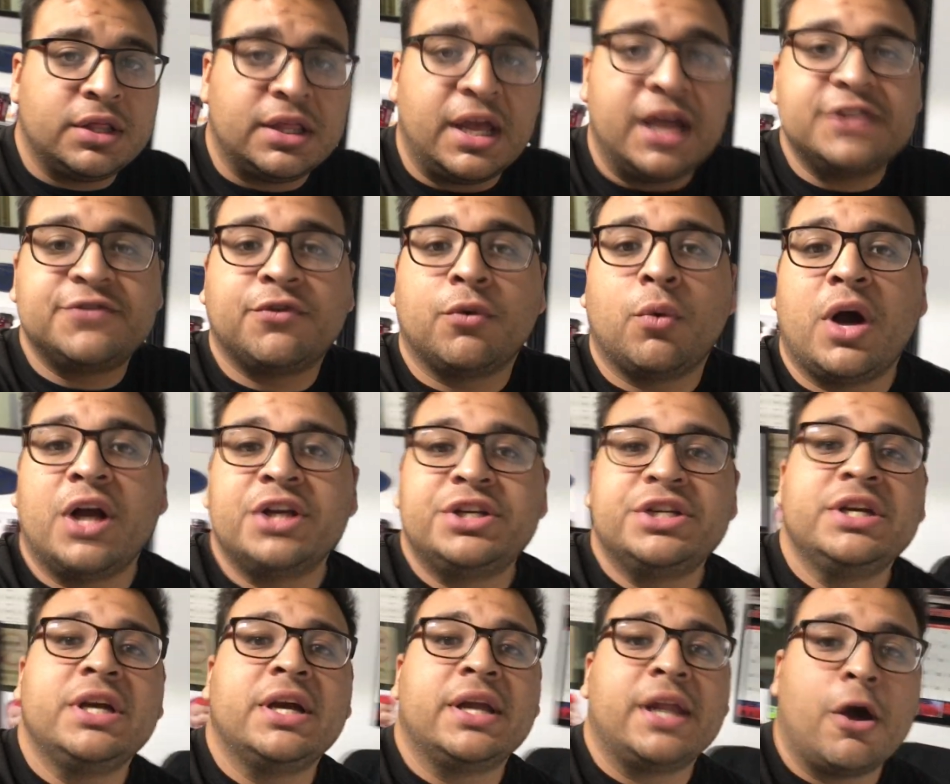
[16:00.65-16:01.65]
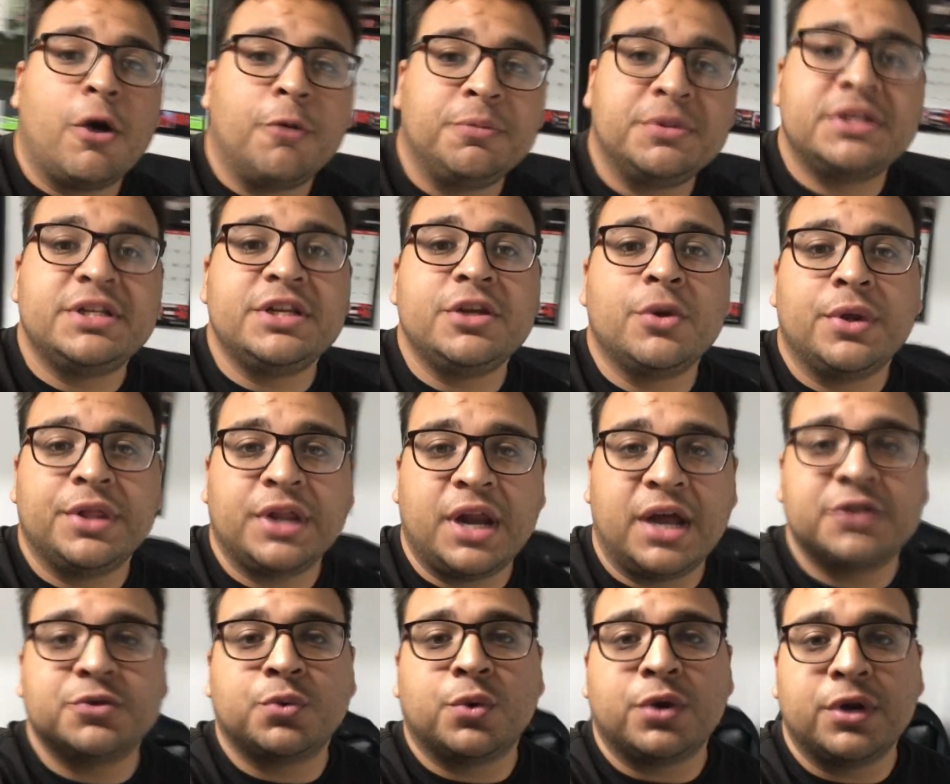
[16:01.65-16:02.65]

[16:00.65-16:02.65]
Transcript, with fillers: Thanks for watching, and I hope to see you on the next